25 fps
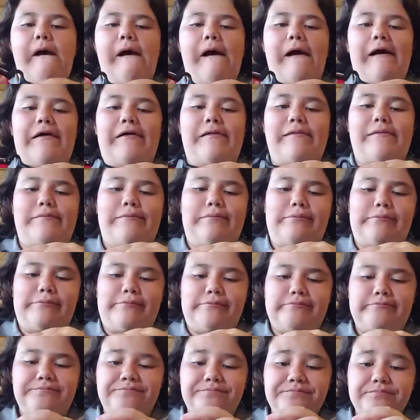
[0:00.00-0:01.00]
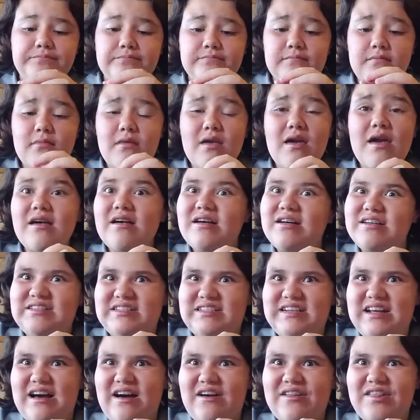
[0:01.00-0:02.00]
um, let's
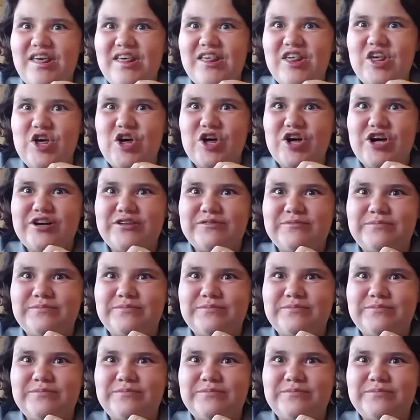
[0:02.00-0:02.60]
see how they look.